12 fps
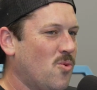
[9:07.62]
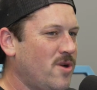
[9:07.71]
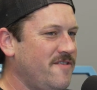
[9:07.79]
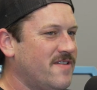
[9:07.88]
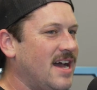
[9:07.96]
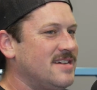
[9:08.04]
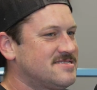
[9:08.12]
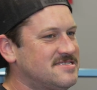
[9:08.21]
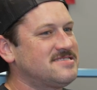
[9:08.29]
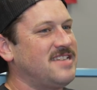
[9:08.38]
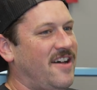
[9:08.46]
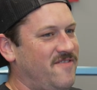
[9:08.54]
We've got
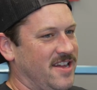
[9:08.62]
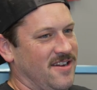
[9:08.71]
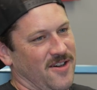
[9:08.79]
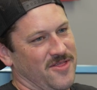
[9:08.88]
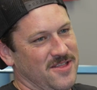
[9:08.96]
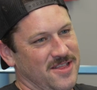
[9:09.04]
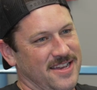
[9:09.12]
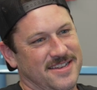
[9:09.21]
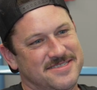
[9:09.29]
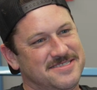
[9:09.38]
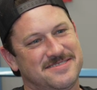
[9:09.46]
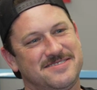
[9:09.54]
7 on the
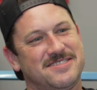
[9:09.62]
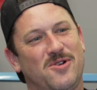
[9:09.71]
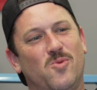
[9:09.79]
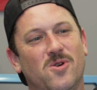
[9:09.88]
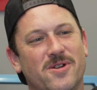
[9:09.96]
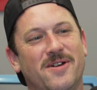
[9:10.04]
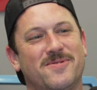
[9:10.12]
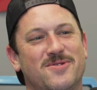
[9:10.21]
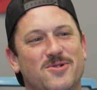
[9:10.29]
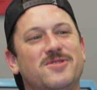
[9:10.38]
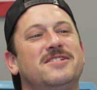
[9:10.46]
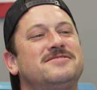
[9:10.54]
list, so we'll go
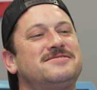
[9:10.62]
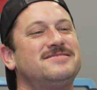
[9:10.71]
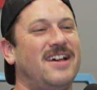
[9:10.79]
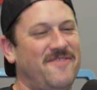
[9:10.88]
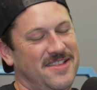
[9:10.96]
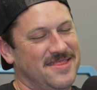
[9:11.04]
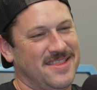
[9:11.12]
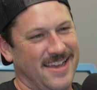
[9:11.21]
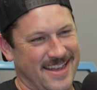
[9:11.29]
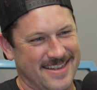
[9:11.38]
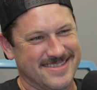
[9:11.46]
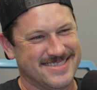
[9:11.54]
through the 7
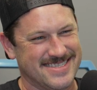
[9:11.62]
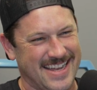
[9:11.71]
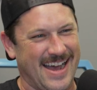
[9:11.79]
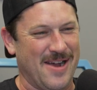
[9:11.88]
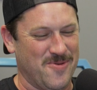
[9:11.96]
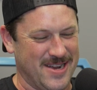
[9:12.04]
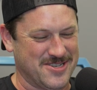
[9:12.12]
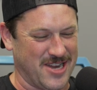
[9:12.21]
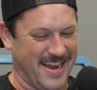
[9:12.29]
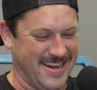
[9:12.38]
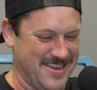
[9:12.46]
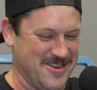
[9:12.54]
things I wish
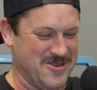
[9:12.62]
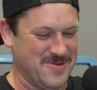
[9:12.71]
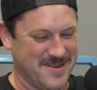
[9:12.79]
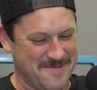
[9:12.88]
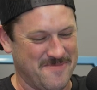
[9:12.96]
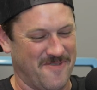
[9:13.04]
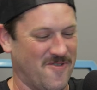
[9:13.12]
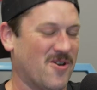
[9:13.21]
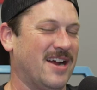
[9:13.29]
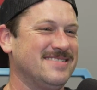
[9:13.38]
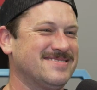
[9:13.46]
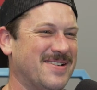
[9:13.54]
I knew before
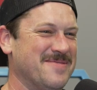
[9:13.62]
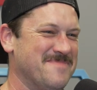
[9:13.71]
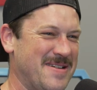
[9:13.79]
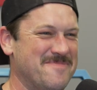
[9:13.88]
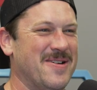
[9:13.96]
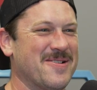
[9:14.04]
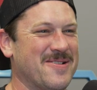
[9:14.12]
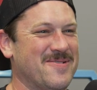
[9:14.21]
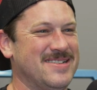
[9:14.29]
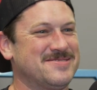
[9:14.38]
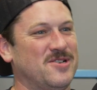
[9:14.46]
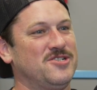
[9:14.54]
I started my Bronco
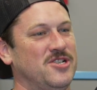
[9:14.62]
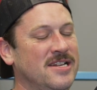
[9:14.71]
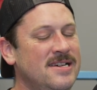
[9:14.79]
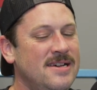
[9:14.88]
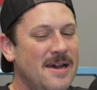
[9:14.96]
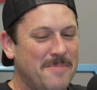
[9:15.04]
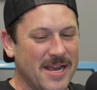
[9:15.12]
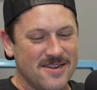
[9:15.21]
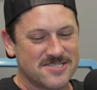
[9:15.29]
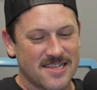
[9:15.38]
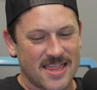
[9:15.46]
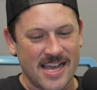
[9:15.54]
restoration. But
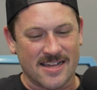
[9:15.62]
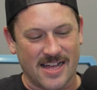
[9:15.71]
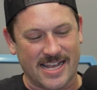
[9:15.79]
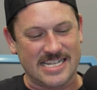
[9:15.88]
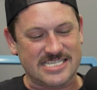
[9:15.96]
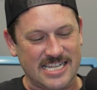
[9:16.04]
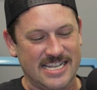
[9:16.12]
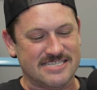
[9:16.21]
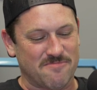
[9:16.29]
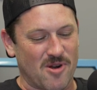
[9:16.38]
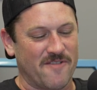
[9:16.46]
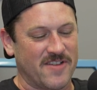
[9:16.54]
here's the thing, like
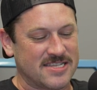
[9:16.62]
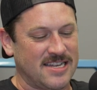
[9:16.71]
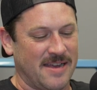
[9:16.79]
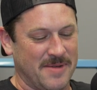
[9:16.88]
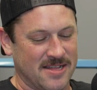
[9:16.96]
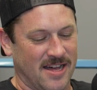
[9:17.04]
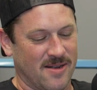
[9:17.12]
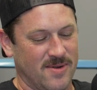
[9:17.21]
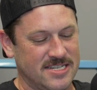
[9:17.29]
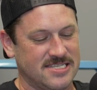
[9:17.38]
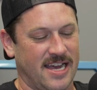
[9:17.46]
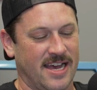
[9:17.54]
it's perfect timing, like
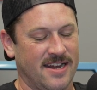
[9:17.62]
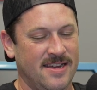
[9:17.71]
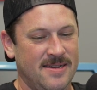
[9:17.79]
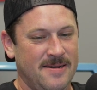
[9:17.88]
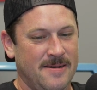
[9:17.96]
we said.